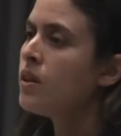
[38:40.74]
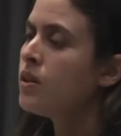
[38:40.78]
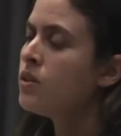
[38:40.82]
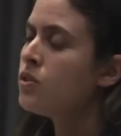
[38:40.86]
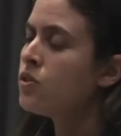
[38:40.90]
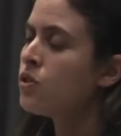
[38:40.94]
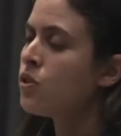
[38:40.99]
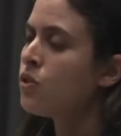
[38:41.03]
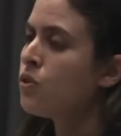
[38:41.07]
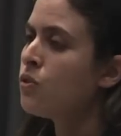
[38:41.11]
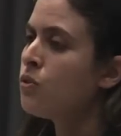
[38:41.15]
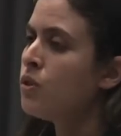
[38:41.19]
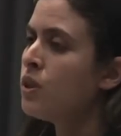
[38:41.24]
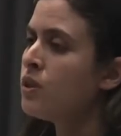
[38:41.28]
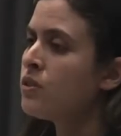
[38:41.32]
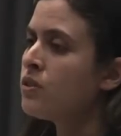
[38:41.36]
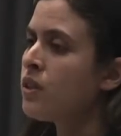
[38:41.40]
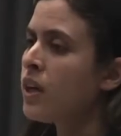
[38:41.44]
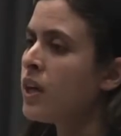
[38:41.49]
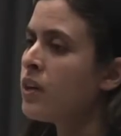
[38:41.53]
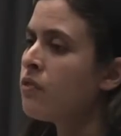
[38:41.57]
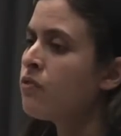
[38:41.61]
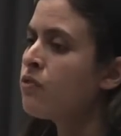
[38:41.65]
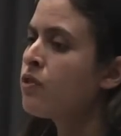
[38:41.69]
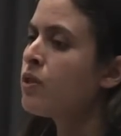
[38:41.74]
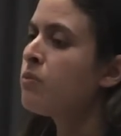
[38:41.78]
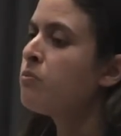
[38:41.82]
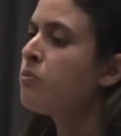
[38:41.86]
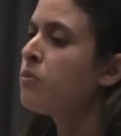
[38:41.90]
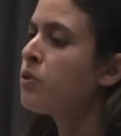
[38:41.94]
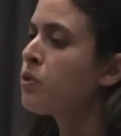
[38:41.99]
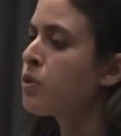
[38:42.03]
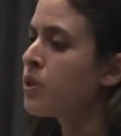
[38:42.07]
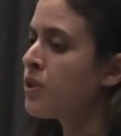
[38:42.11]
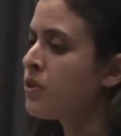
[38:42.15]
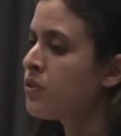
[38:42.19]
So aside
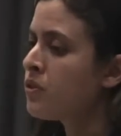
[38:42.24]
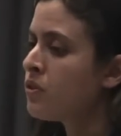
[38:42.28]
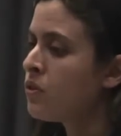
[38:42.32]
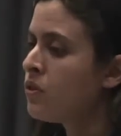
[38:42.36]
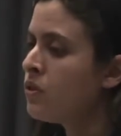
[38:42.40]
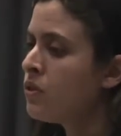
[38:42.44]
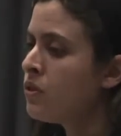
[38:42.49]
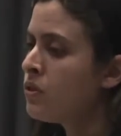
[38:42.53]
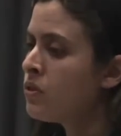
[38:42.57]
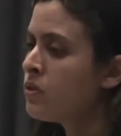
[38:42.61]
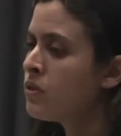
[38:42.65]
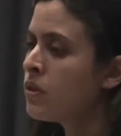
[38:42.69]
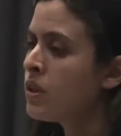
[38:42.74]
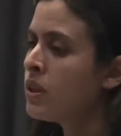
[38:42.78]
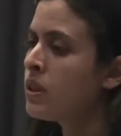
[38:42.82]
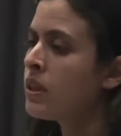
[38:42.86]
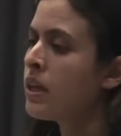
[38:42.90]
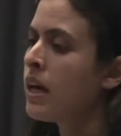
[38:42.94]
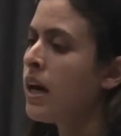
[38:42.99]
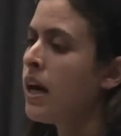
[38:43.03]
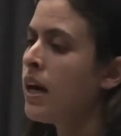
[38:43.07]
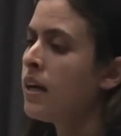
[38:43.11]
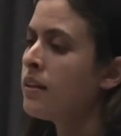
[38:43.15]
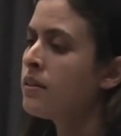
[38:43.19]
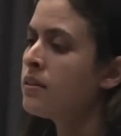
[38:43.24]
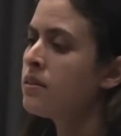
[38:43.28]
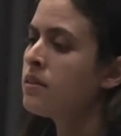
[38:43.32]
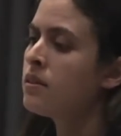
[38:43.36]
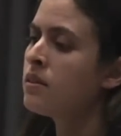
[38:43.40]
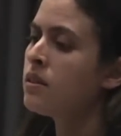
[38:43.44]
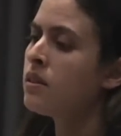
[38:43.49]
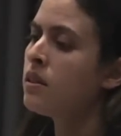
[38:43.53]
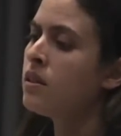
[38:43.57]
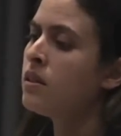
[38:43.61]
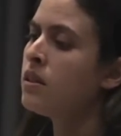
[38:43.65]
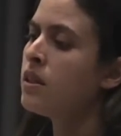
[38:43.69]
from crystals in
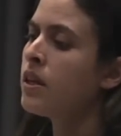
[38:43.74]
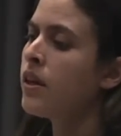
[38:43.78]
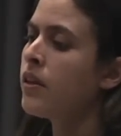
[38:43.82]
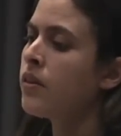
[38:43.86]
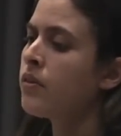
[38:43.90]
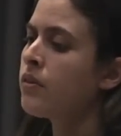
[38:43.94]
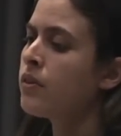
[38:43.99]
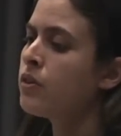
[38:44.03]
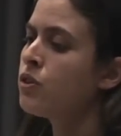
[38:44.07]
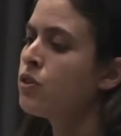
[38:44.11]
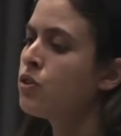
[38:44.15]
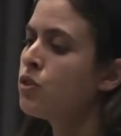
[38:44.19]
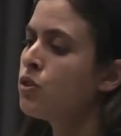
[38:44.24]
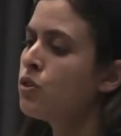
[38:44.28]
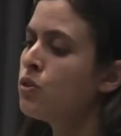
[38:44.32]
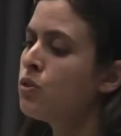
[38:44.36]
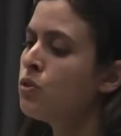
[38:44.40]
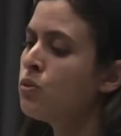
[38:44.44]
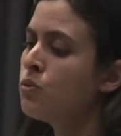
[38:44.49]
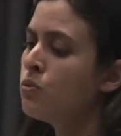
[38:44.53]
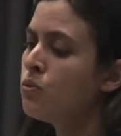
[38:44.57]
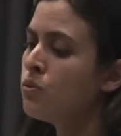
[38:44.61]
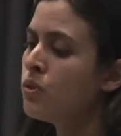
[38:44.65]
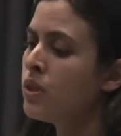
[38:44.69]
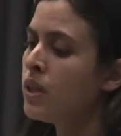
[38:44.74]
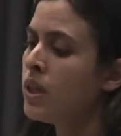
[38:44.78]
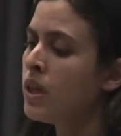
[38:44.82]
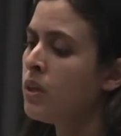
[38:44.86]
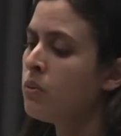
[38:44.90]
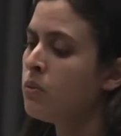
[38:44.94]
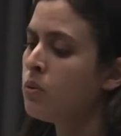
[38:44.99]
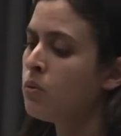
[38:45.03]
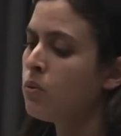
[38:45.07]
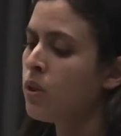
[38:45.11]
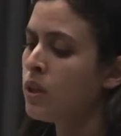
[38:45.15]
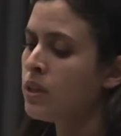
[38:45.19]
cats, the other issue that
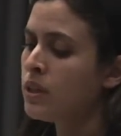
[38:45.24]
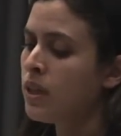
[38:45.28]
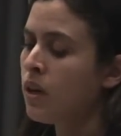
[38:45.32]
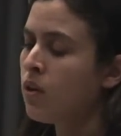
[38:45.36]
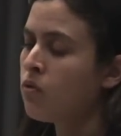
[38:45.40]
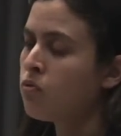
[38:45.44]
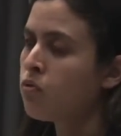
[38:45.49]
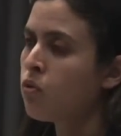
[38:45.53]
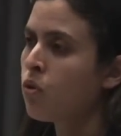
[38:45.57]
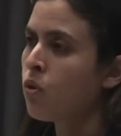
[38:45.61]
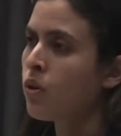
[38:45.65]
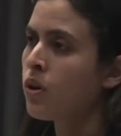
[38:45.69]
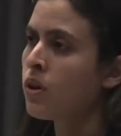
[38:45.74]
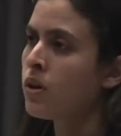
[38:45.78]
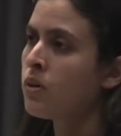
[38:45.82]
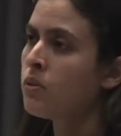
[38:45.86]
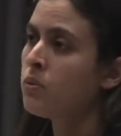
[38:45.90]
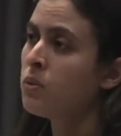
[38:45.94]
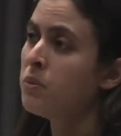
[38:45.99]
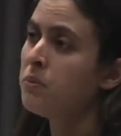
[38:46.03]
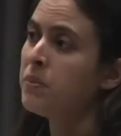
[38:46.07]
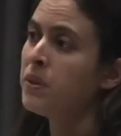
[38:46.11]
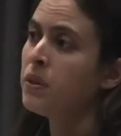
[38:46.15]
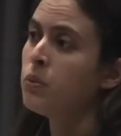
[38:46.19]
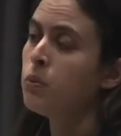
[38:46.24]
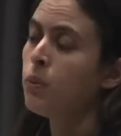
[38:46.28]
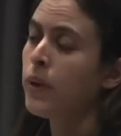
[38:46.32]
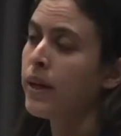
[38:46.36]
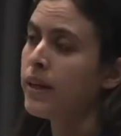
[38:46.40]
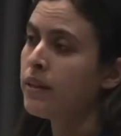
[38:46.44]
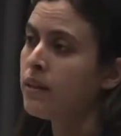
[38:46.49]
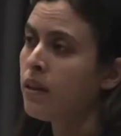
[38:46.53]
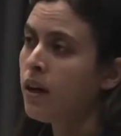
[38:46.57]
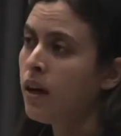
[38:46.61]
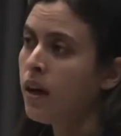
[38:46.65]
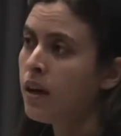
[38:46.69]
I would watch out for would be
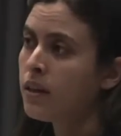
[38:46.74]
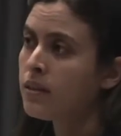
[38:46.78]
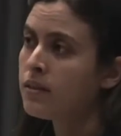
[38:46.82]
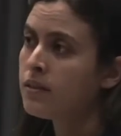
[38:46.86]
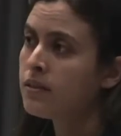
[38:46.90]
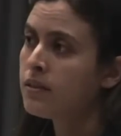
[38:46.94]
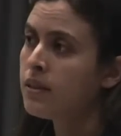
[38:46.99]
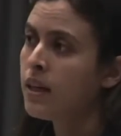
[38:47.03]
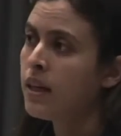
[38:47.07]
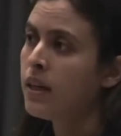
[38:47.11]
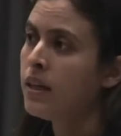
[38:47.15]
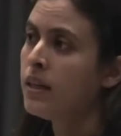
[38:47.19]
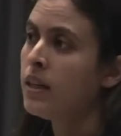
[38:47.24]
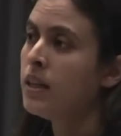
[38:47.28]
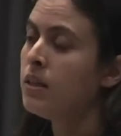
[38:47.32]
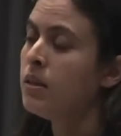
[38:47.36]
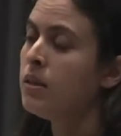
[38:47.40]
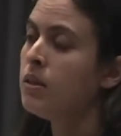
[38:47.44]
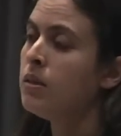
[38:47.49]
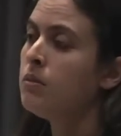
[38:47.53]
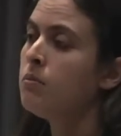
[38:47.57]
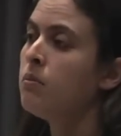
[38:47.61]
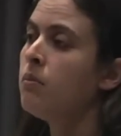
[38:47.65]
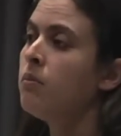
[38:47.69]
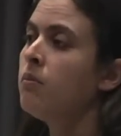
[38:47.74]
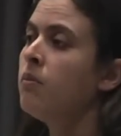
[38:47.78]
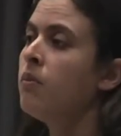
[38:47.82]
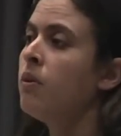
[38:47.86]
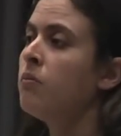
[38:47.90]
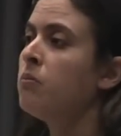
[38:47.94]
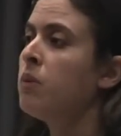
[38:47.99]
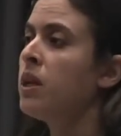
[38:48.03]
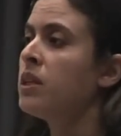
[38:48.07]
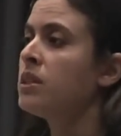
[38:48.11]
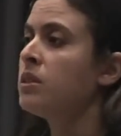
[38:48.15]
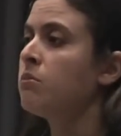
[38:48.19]
weight loss and
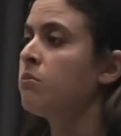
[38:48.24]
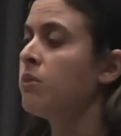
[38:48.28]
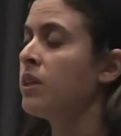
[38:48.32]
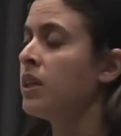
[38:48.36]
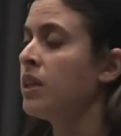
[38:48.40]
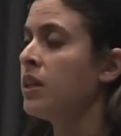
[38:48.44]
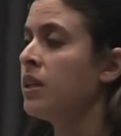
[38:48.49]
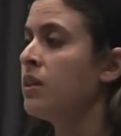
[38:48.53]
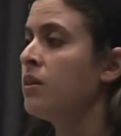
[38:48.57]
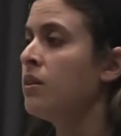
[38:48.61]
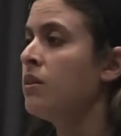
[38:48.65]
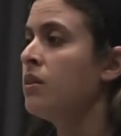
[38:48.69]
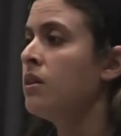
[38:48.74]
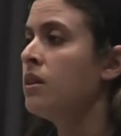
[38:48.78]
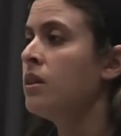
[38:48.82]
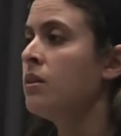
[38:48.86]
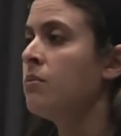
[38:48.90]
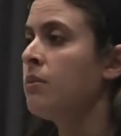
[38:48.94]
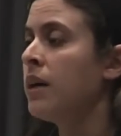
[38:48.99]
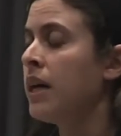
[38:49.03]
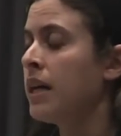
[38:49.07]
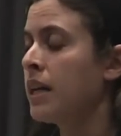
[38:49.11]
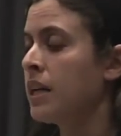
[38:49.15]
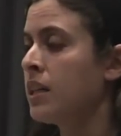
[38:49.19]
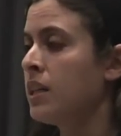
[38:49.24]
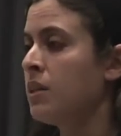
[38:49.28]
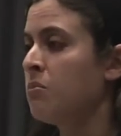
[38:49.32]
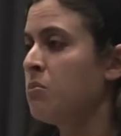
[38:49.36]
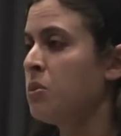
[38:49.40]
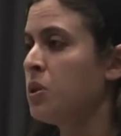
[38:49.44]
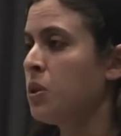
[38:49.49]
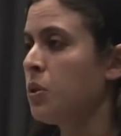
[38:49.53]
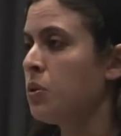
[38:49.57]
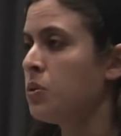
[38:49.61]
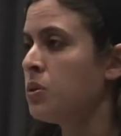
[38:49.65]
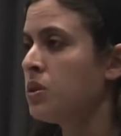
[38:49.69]
possibly hepatic
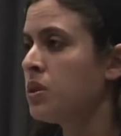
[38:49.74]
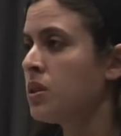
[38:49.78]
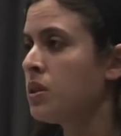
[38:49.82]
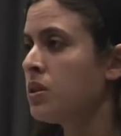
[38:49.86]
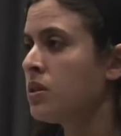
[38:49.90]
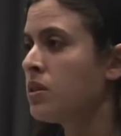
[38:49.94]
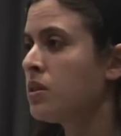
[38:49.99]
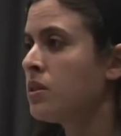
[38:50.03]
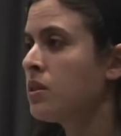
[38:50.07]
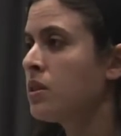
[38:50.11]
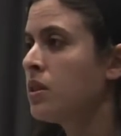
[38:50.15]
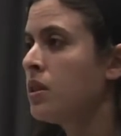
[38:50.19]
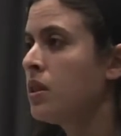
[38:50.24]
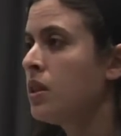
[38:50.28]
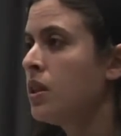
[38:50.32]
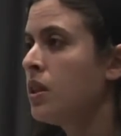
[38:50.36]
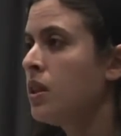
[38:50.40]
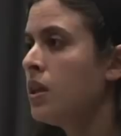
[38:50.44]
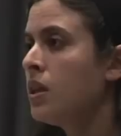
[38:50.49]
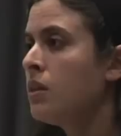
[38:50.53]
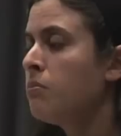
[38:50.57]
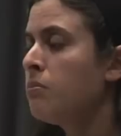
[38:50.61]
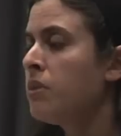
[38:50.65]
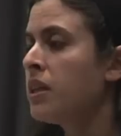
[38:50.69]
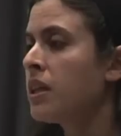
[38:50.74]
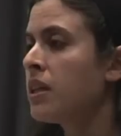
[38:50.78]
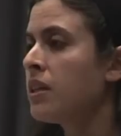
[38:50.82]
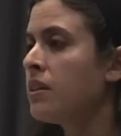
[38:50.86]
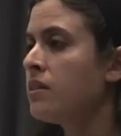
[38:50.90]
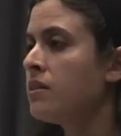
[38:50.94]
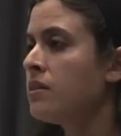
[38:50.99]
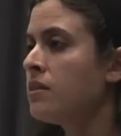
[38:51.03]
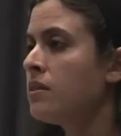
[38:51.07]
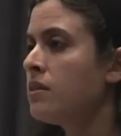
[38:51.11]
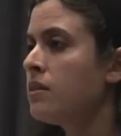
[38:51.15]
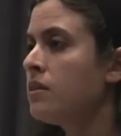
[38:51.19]
lipidosis,
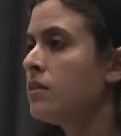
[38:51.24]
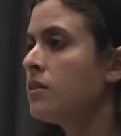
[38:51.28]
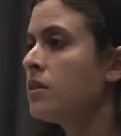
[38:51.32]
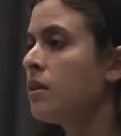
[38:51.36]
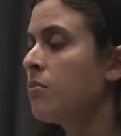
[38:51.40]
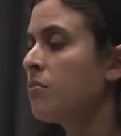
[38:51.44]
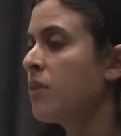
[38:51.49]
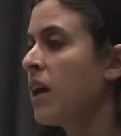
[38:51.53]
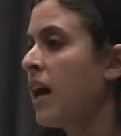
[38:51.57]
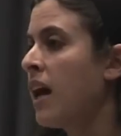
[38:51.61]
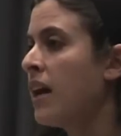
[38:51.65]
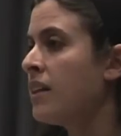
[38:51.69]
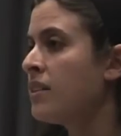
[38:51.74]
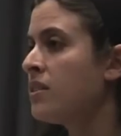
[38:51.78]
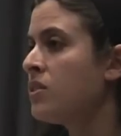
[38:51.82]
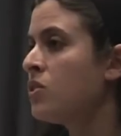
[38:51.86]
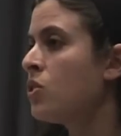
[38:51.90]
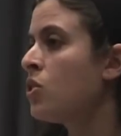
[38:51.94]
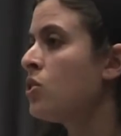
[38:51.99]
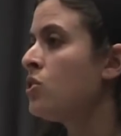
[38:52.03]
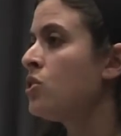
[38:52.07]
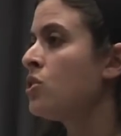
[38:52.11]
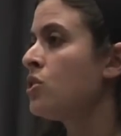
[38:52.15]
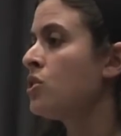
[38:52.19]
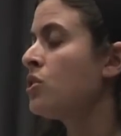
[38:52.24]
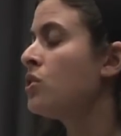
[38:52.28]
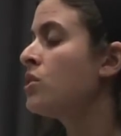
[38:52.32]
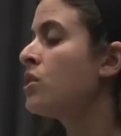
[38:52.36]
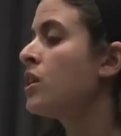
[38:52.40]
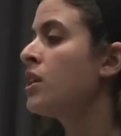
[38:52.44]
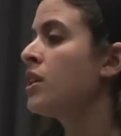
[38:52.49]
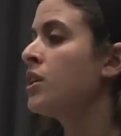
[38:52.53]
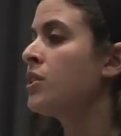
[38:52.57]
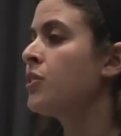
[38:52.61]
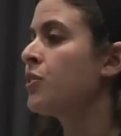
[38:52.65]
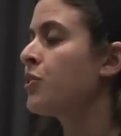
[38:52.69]
because some cats are just
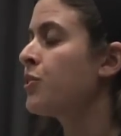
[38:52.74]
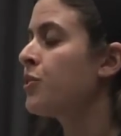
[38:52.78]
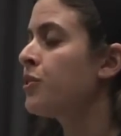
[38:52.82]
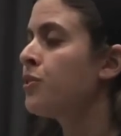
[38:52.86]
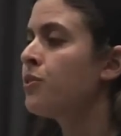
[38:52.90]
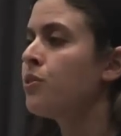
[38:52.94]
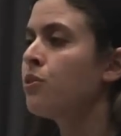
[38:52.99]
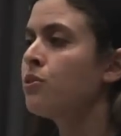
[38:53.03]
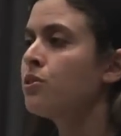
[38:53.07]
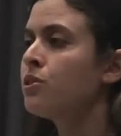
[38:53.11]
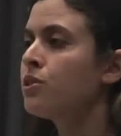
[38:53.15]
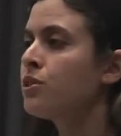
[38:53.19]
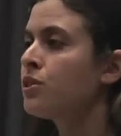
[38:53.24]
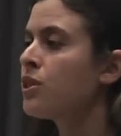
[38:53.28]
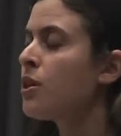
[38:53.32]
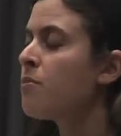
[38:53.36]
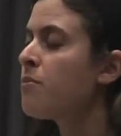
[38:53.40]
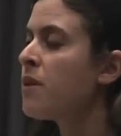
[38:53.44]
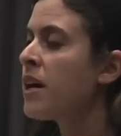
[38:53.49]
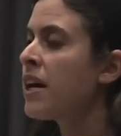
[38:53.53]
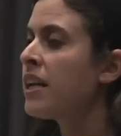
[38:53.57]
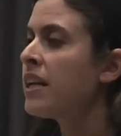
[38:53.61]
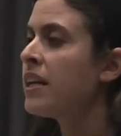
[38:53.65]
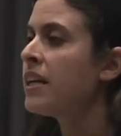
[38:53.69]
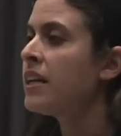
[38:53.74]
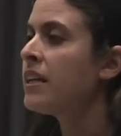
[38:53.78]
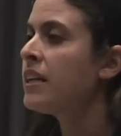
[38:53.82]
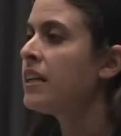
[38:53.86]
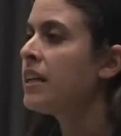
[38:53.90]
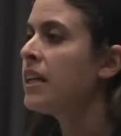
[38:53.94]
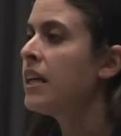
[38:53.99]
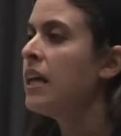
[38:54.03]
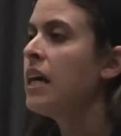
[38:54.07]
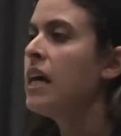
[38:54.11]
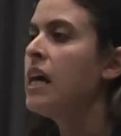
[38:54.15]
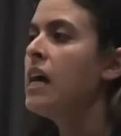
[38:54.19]
going to turn their noses up at
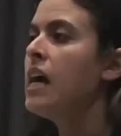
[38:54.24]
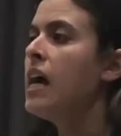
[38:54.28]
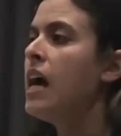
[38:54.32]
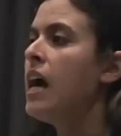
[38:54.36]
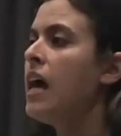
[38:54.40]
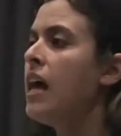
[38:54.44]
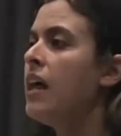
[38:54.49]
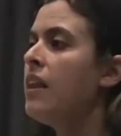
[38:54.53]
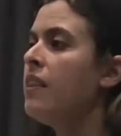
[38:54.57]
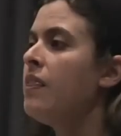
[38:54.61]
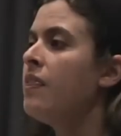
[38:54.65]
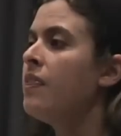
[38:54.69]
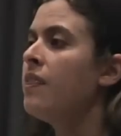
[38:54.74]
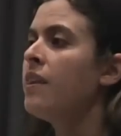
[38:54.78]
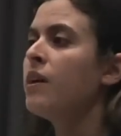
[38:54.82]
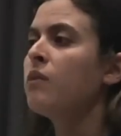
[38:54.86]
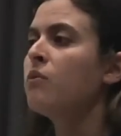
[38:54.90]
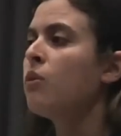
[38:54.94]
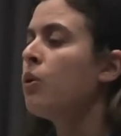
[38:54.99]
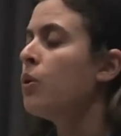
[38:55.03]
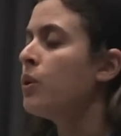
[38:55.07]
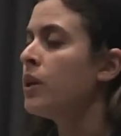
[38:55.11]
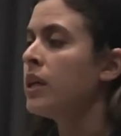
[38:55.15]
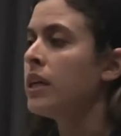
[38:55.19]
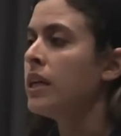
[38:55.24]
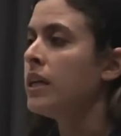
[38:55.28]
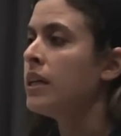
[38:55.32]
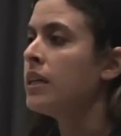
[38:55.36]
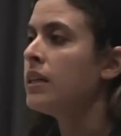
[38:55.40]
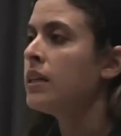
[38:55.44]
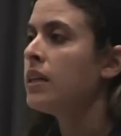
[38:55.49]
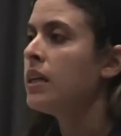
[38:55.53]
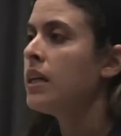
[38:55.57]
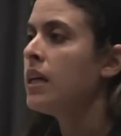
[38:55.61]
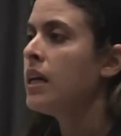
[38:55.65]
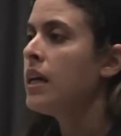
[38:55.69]
it and they won't
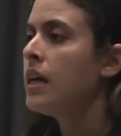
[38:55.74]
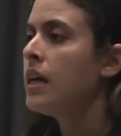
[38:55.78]
eat.